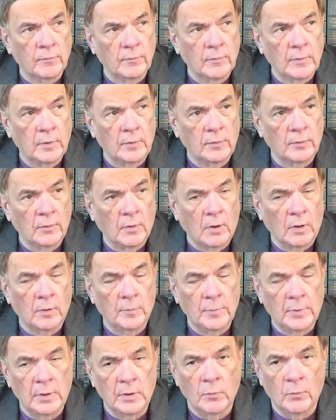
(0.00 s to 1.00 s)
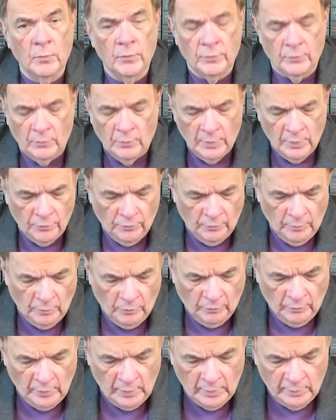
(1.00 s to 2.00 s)
in harmony with Christ
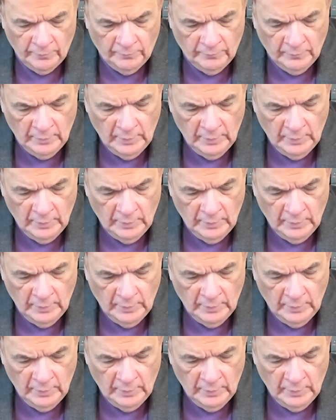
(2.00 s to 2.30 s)
himself.